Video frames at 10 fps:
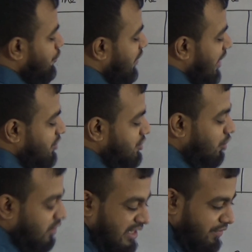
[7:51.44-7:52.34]
5 is
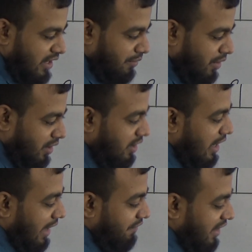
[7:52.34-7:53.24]
not an even number,
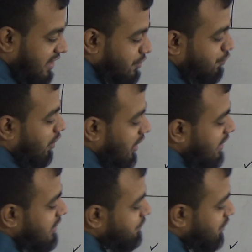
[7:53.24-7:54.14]
and that is why
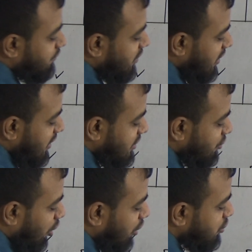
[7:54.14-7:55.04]
15 is
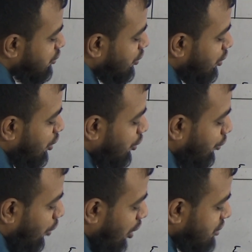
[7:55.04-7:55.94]
also
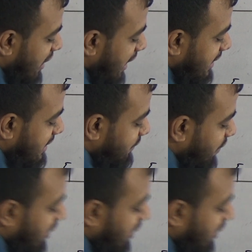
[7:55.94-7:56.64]
not an even